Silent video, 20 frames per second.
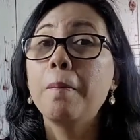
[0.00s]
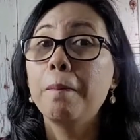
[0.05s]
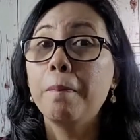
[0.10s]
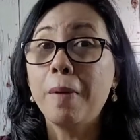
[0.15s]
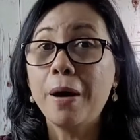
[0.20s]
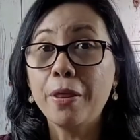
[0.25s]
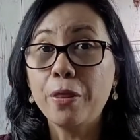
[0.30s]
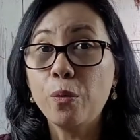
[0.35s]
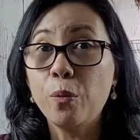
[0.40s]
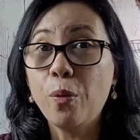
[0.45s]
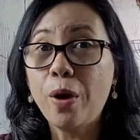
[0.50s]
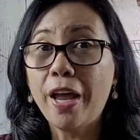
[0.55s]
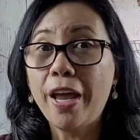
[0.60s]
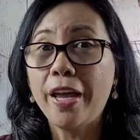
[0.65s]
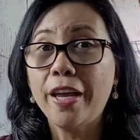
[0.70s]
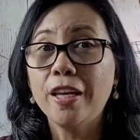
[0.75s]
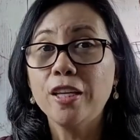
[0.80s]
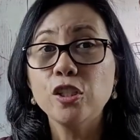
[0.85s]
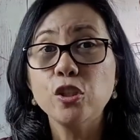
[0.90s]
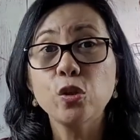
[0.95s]
By the
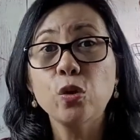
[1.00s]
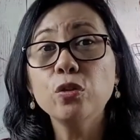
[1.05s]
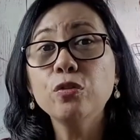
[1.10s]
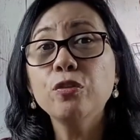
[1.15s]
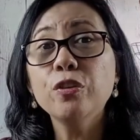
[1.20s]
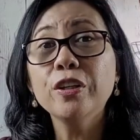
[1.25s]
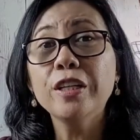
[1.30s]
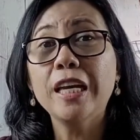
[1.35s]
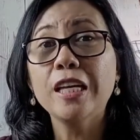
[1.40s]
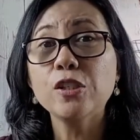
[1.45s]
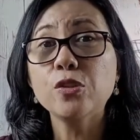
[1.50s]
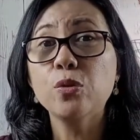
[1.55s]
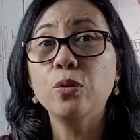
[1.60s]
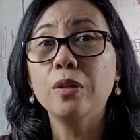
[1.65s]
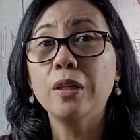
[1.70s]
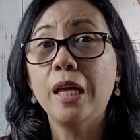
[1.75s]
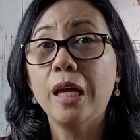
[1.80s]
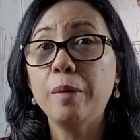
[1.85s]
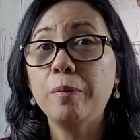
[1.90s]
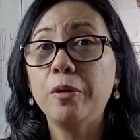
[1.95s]
way, don't forget to
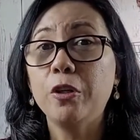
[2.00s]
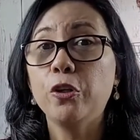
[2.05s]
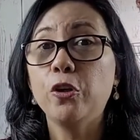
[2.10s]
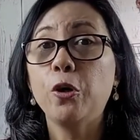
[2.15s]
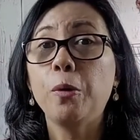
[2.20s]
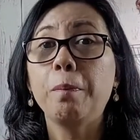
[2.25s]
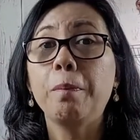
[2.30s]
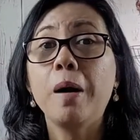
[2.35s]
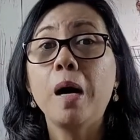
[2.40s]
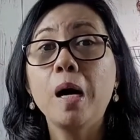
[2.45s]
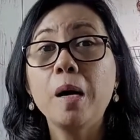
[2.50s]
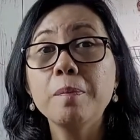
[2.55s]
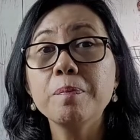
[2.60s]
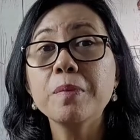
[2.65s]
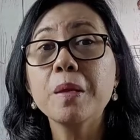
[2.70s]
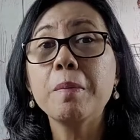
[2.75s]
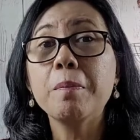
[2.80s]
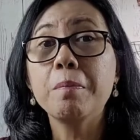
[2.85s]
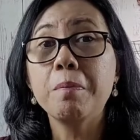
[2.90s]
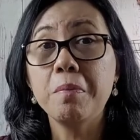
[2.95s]
label your
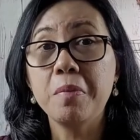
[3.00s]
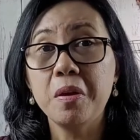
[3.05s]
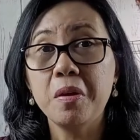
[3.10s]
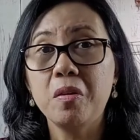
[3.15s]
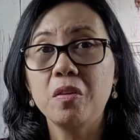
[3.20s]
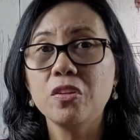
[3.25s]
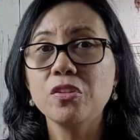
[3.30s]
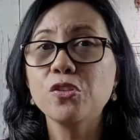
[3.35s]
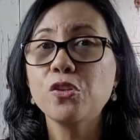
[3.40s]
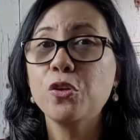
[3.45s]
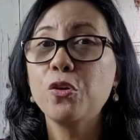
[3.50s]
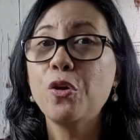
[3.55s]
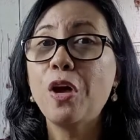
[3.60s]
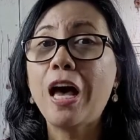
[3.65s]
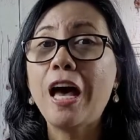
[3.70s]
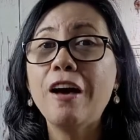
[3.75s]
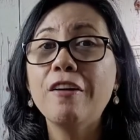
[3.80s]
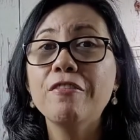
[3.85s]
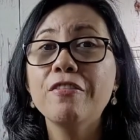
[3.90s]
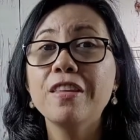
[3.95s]
pumped milk so you
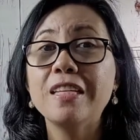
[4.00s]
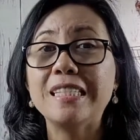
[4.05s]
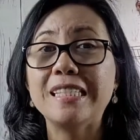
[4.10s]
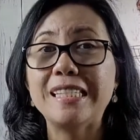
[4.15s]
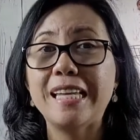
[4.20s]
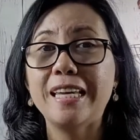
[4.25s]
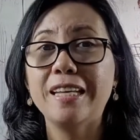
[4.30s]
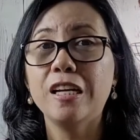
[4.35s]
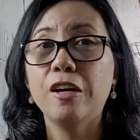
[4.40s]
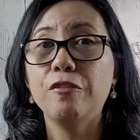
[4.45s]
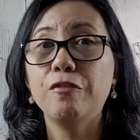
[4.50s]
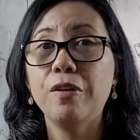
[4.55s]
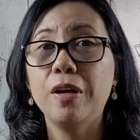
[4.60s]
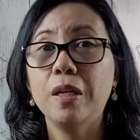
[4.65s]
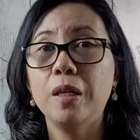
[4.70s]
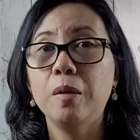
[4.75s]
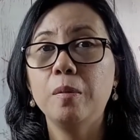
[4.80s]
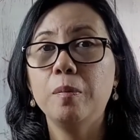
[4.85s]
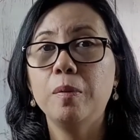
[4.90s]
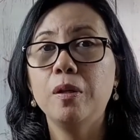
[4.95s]
have the data
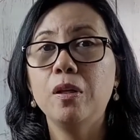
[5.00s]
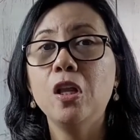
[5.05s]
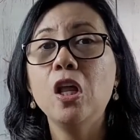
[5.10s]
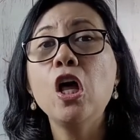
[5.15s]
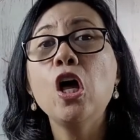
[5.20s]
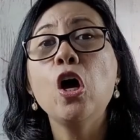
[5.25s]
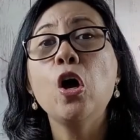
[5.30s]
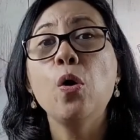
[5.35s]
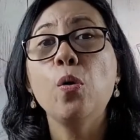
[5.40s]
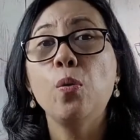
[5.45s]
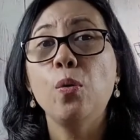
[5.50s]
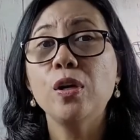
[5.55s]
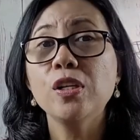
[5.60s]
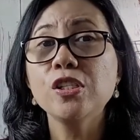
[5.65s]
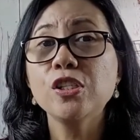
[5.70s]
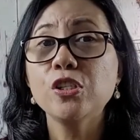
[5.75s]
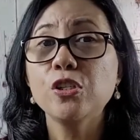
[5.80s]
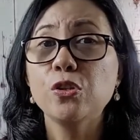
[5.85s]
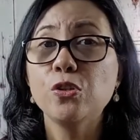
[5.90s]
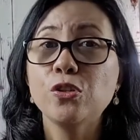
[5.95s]
available
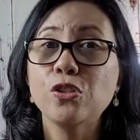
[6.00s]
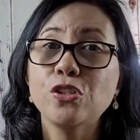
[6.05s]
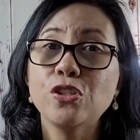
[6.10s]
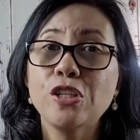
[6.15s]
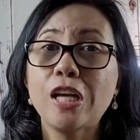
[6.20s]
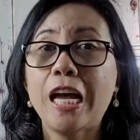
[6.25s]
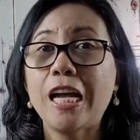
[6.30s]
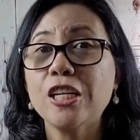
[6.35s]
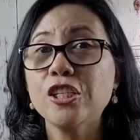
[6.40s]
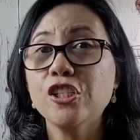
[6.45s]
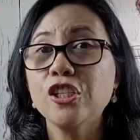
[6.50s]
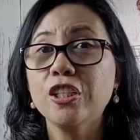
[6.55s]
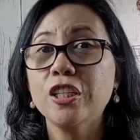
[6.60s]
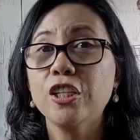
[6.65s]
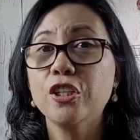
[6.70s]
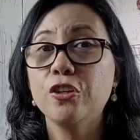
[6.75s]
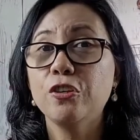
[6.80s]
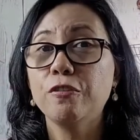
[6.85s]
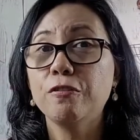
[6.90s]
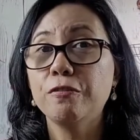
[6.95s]
once you stash it
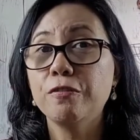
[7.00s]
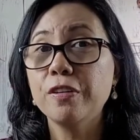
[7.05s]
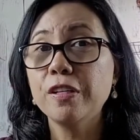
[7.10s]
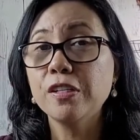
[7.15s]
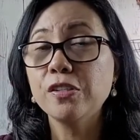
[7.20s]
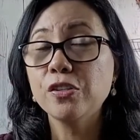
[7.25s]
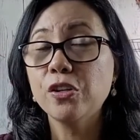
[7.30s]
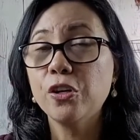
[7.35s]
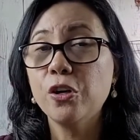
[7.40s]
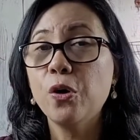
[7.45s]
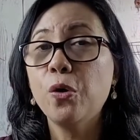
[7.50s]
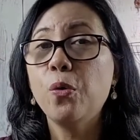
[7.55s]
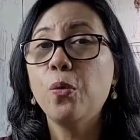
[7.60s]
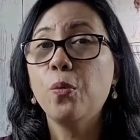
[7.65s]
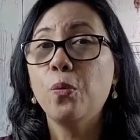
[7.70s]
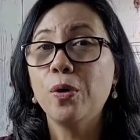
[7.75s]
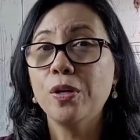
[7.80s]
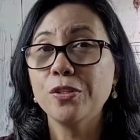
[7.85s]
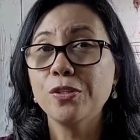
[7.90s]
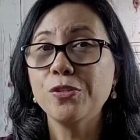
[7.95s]
in your freezer
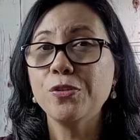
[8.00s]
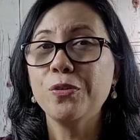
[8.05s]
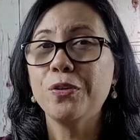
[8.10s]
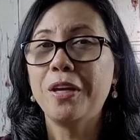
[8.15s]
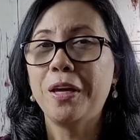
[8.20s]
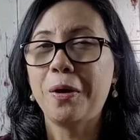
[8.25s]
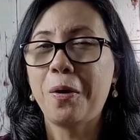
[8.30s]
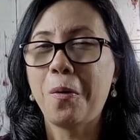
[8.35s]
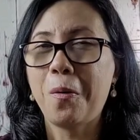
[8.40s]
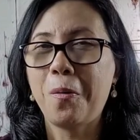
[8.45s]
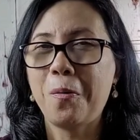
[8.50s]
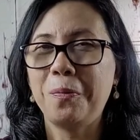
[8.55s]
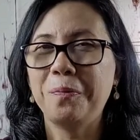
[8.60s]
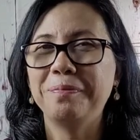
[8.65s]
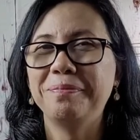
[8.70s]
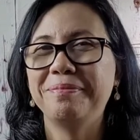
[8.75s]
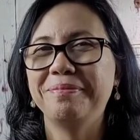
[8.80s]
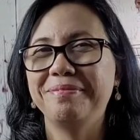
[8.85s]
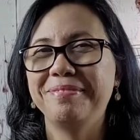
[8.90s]
once you get home.